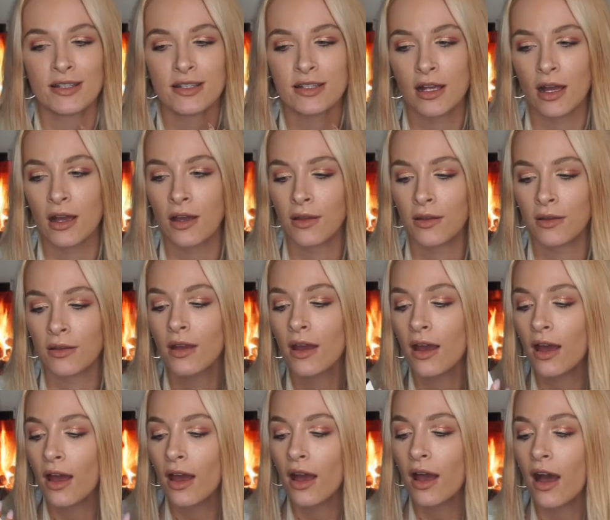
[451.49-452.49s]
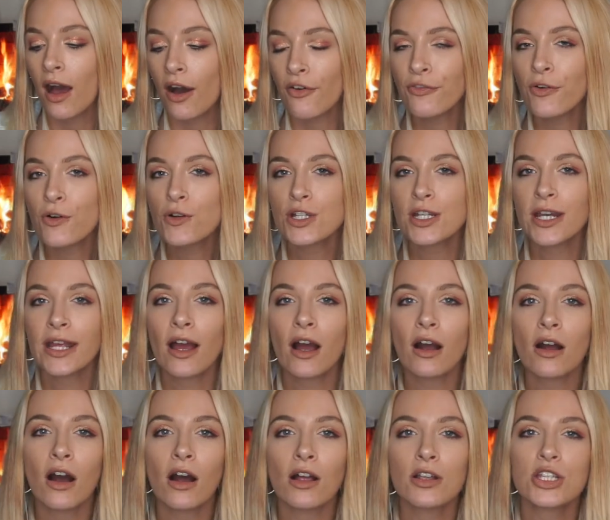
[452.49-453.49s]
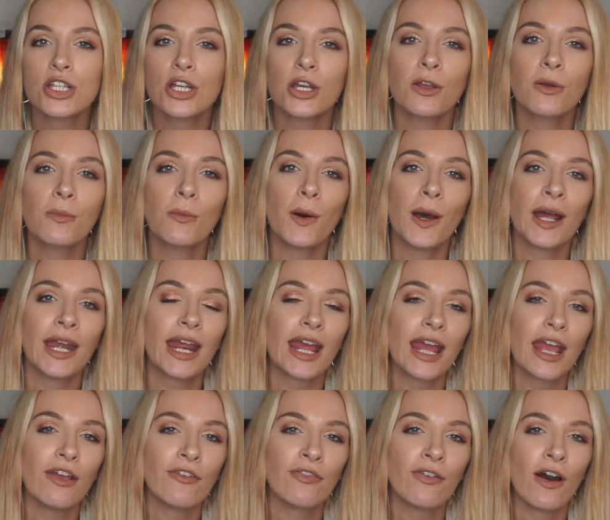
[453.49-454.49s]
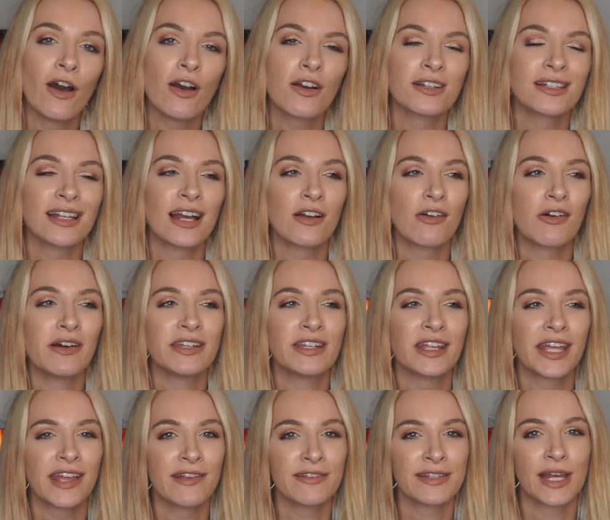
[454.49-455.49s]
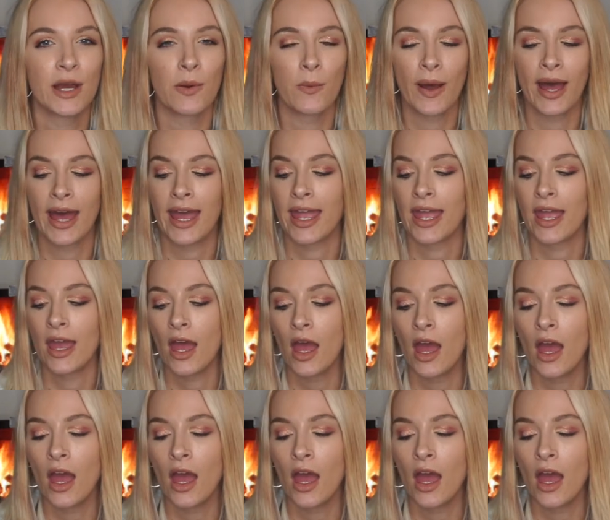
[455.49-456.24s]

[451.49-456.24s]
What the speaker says: So unfortunately I can't show you mine either because that kind of gives it away.